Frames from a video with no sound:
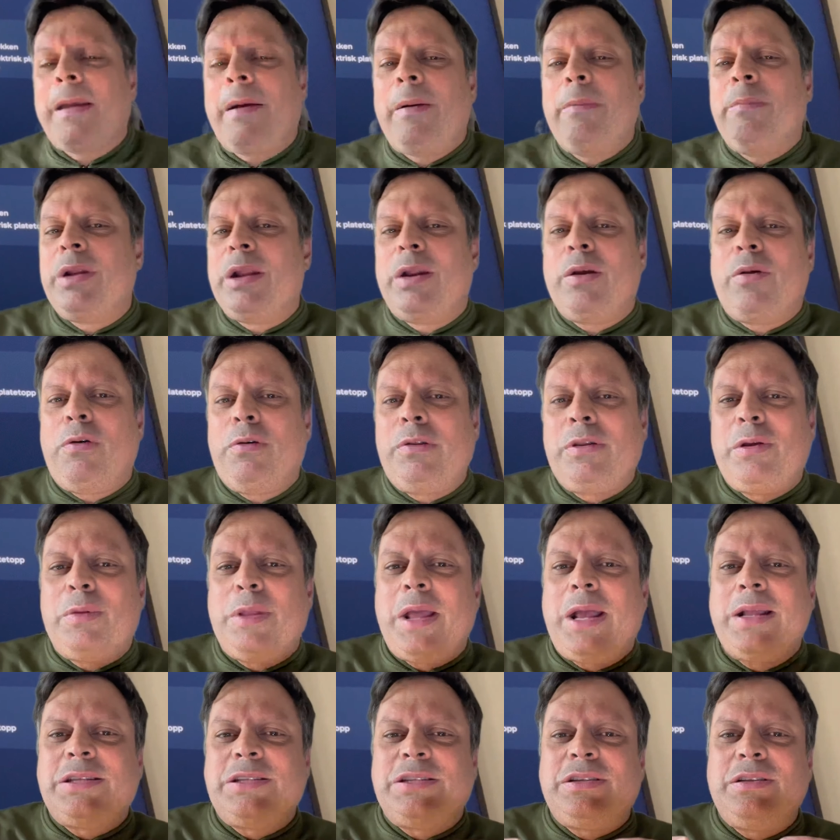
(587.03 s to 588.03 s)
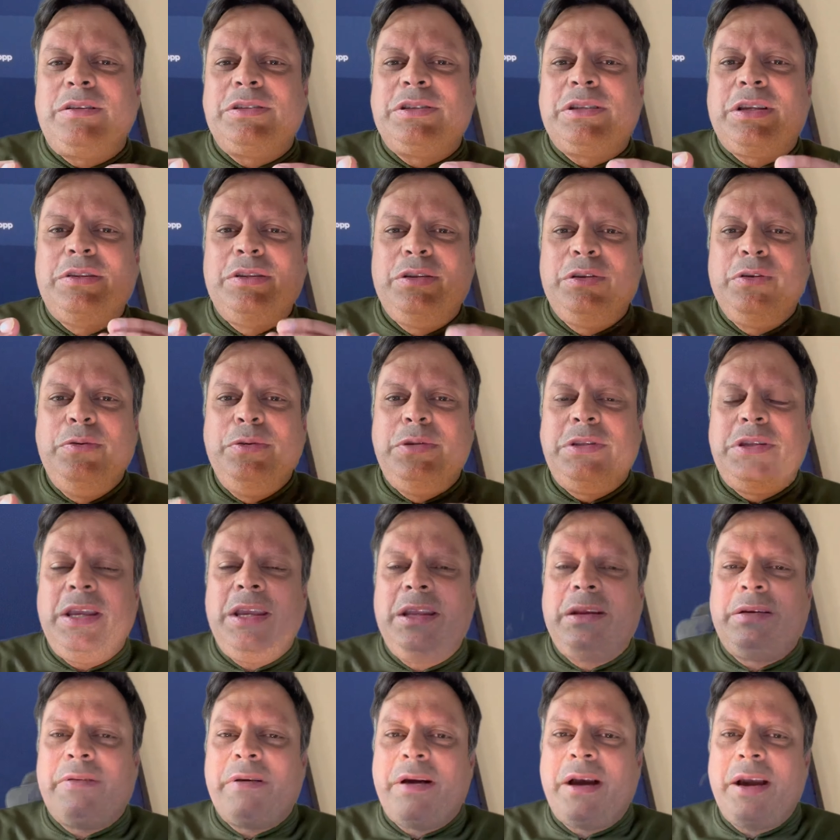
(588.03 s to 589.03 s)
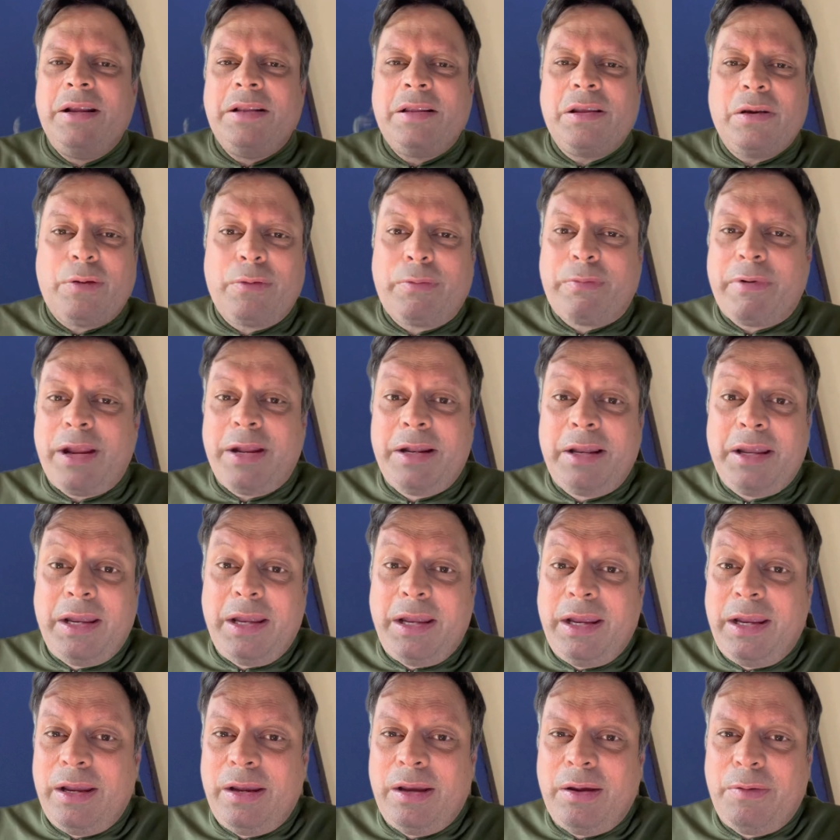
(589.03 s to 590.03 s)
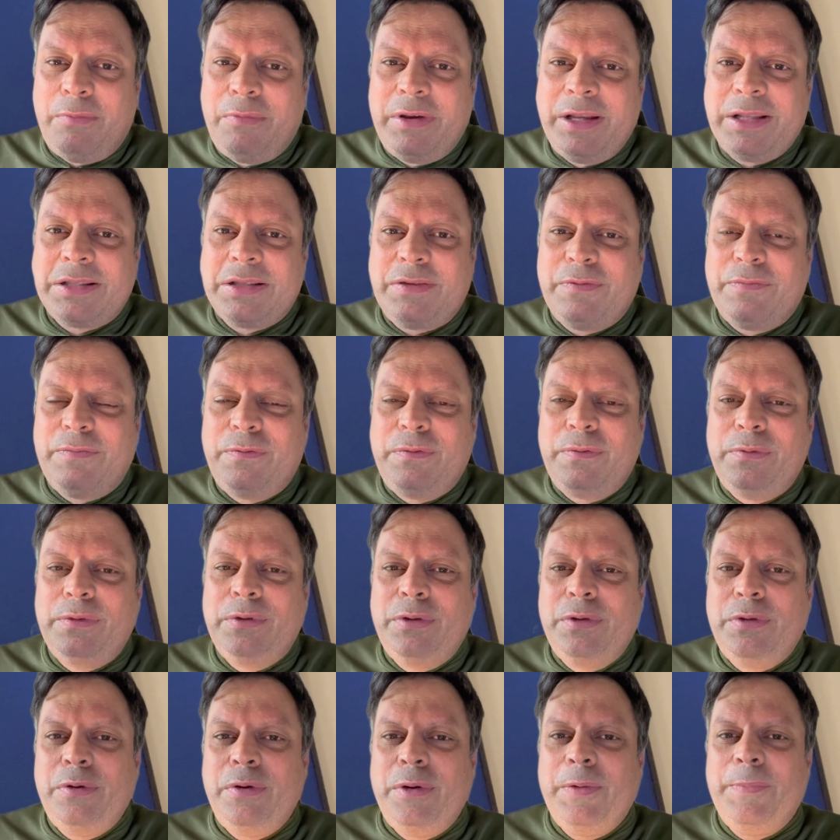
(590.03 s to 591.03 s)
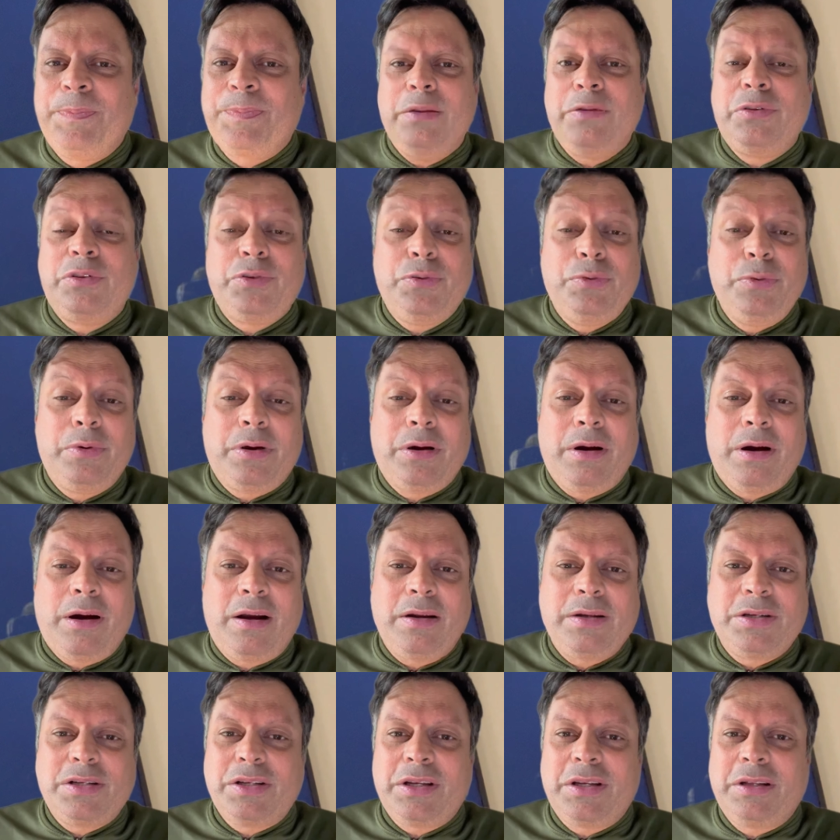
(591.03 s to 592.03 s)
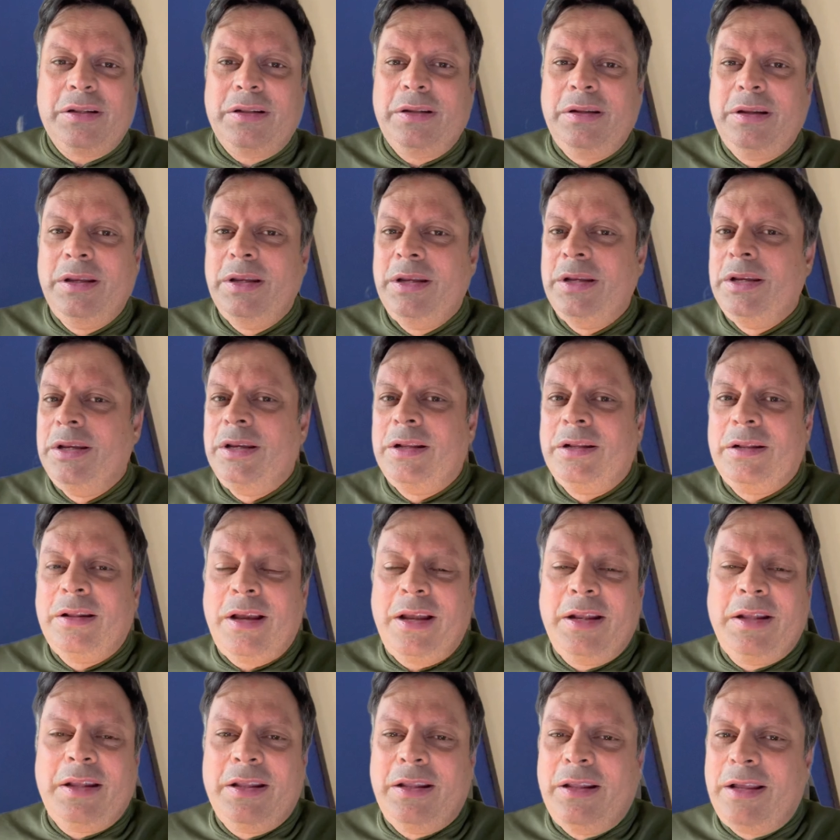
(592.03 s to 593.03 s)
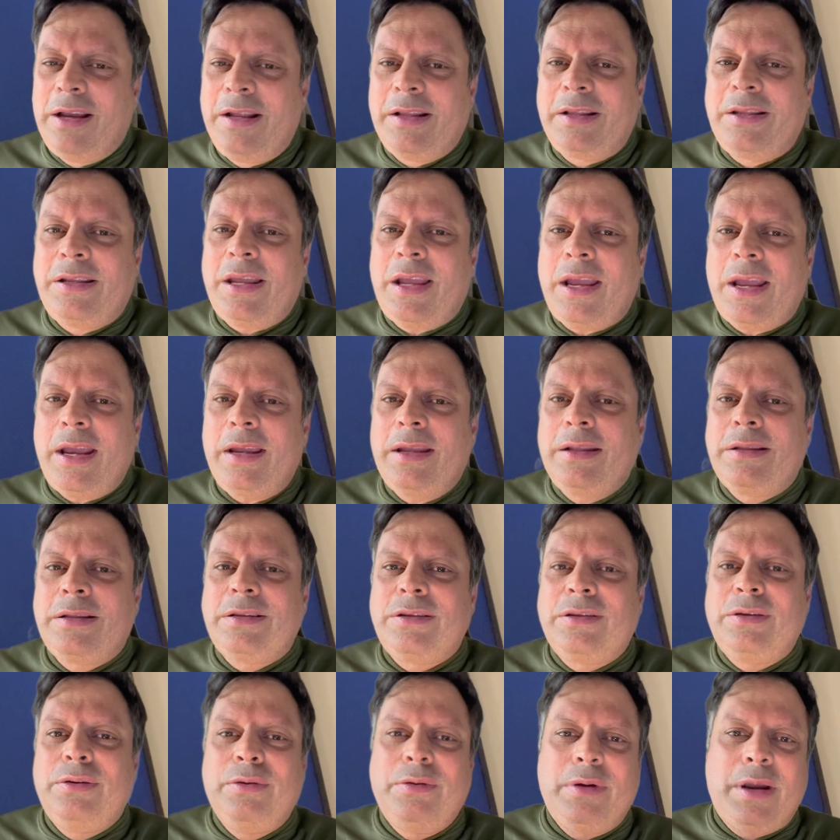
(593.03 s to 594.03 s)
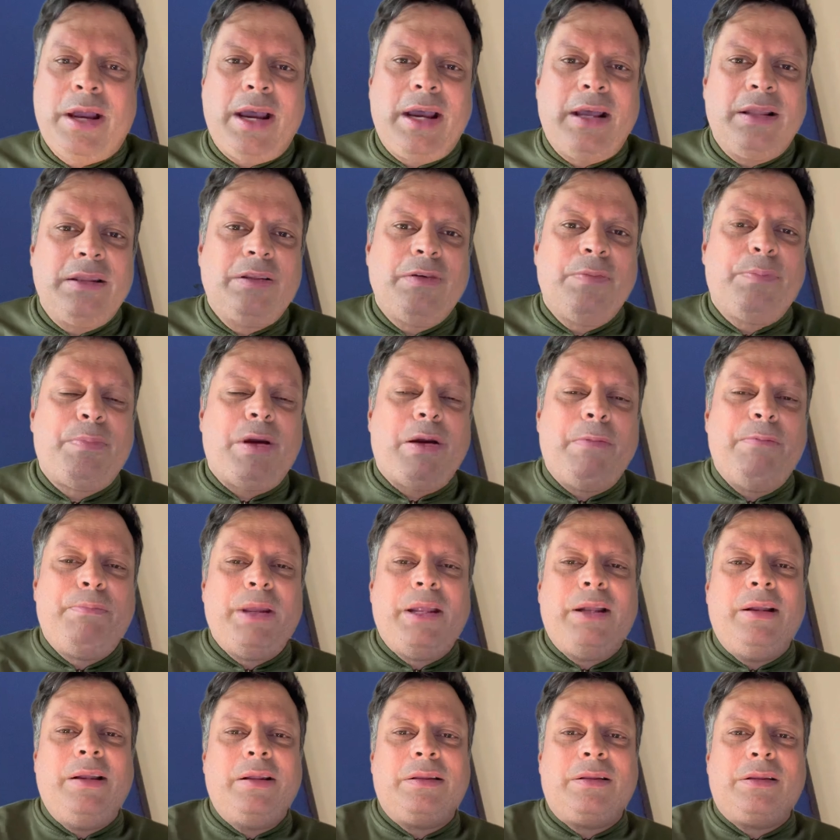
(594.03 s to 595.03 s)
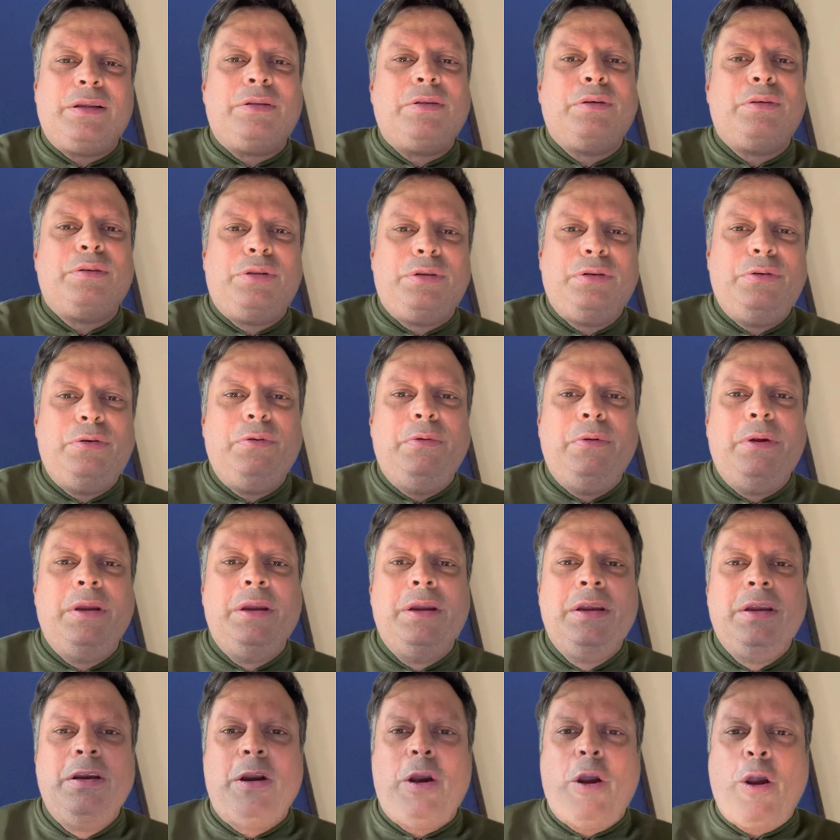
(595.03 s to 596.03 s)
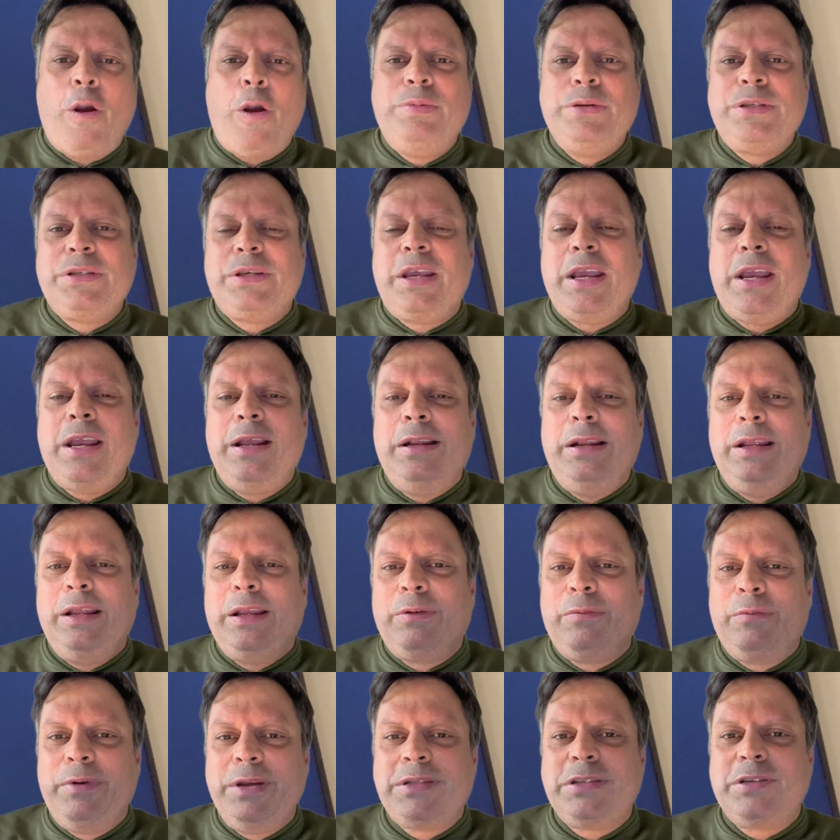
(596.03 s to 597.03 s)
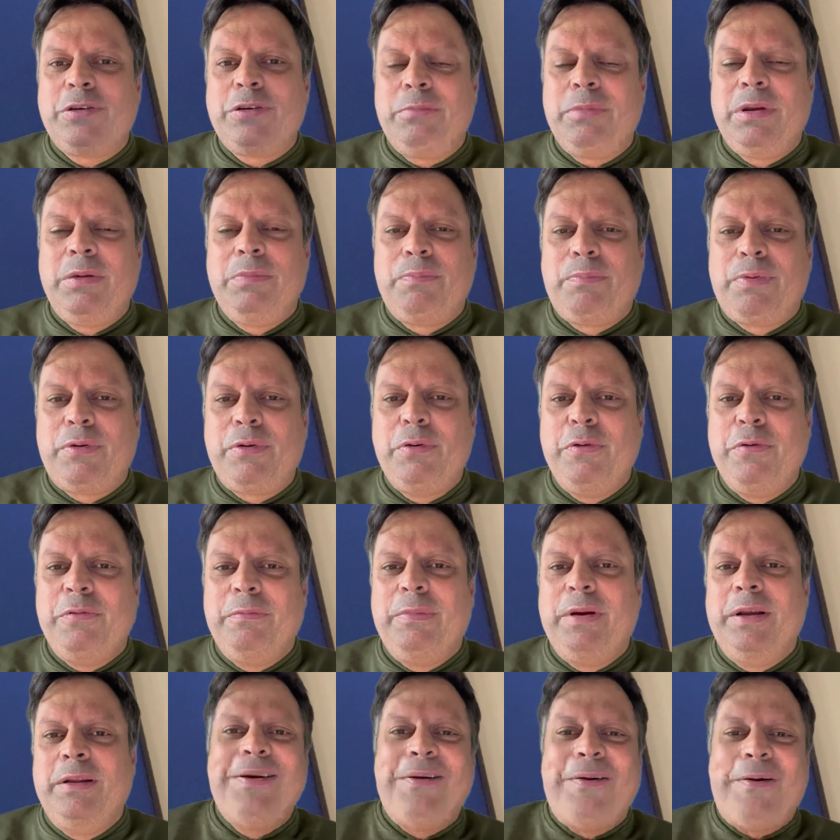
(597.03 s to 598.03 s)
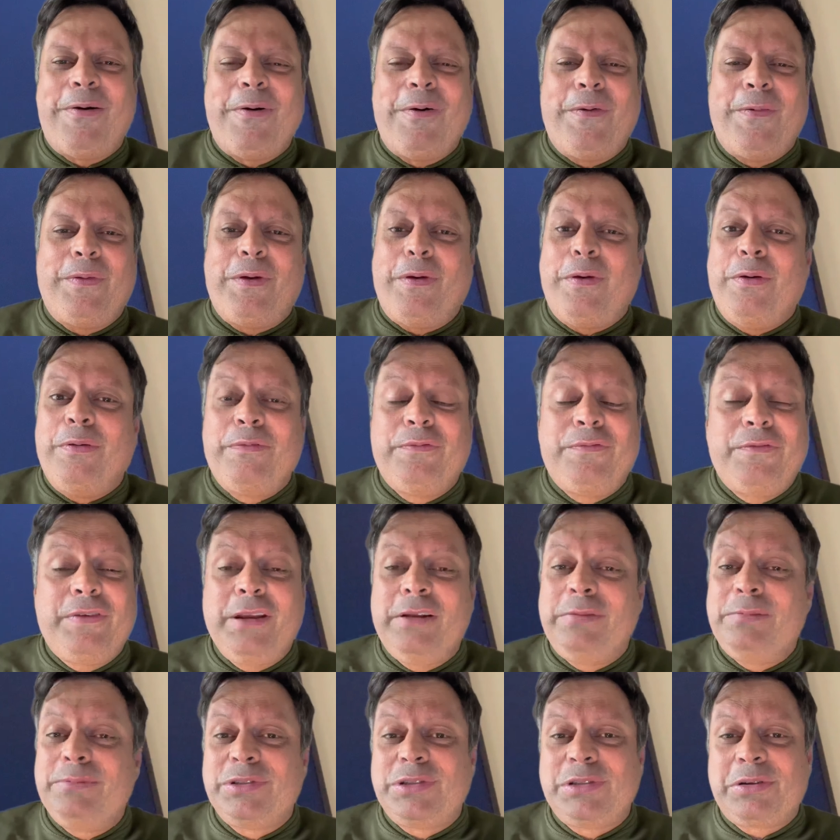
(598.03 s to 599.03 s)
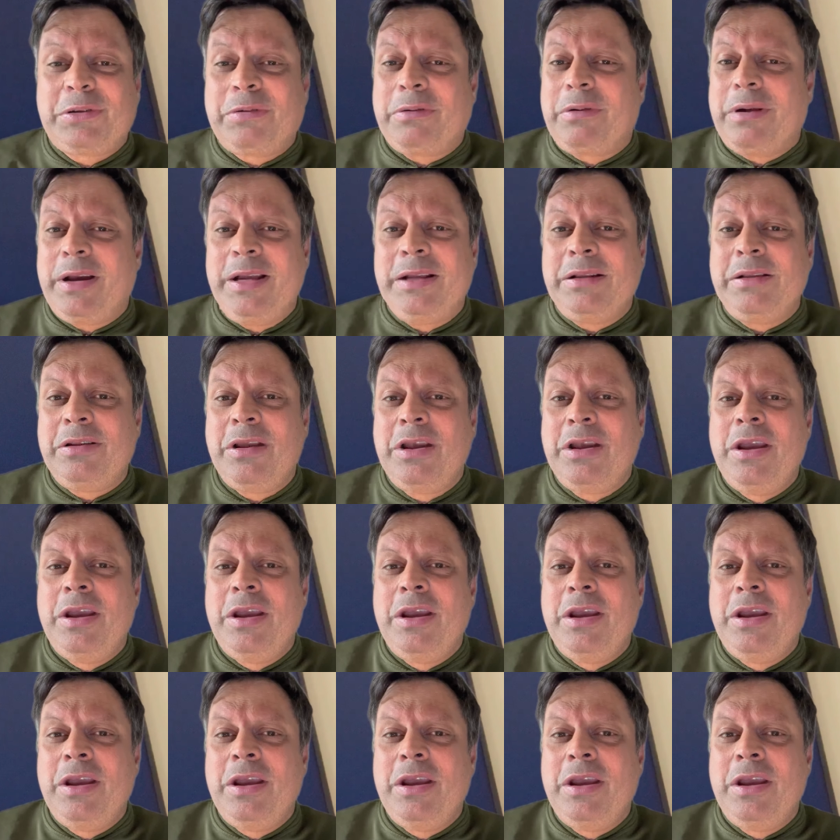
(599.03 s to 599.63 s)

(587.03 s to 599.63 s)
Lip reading: I mean, although that's not a new thing, right? Already with the Voodoo 2 cards in 1998, you had the ability to do upscaling with some improvement on films, right?